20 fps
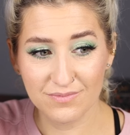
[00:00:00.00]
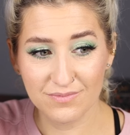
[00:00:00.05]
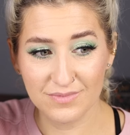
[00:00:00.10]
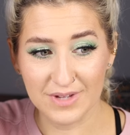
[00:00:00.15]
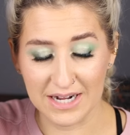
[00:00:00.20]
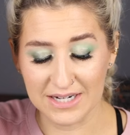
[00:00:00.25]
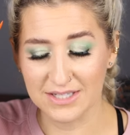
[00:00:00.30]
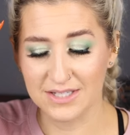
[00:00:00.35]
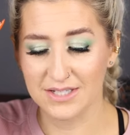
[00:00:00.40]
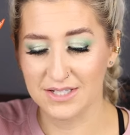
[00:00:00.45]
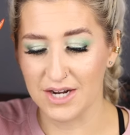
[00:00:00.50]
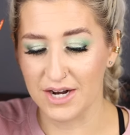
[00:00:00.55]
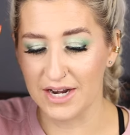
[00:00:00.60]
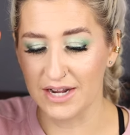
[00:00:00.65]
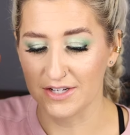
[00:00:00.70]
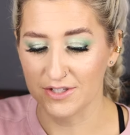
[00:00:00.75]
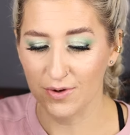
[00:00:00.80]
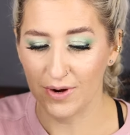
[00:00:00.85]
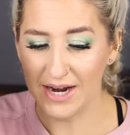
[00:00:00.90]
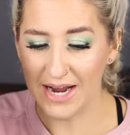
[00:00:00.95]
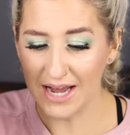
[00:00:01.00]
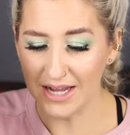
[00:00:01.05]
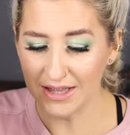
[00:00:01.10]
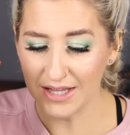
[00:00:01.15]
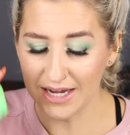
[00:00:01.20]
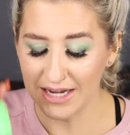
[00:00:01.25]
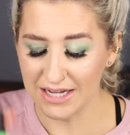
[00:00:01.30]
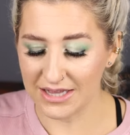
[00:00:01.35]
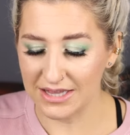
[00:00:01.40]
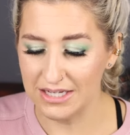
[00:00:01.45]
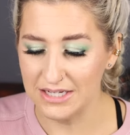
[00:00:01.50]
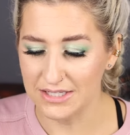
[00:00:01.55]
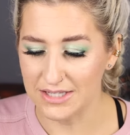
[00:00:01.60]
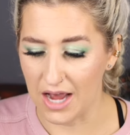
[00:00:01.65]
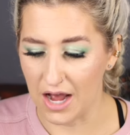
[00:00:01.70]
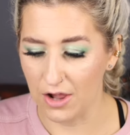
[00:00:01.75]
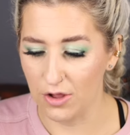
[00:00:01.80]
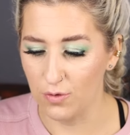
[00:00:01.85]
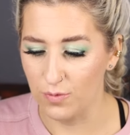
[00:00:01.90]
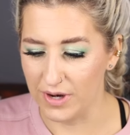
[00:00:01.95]
That's stunning. So I had like these
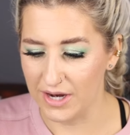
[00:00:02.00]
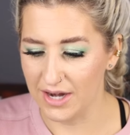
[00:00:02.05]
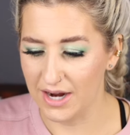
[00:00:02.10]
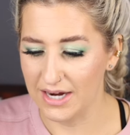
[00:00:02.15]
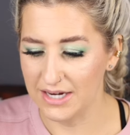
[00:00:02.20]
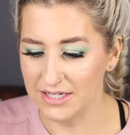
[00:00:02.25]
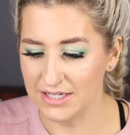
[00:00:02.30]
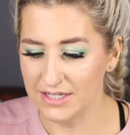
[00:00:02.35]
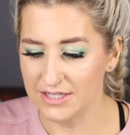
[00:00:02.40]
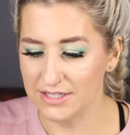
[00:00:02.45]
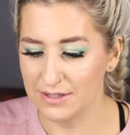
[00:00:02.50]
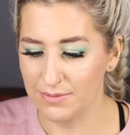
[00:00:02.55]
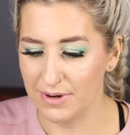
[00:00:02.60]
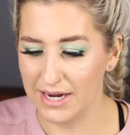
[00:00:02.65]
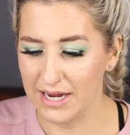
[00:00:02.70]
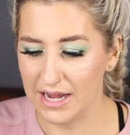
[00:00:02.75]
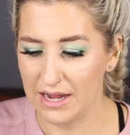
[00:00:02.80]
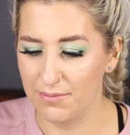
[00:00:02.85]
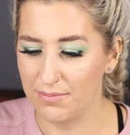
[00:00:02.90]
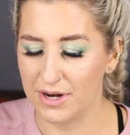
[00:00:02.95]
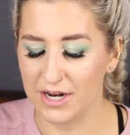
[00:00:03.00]
Halloween ideas in my head,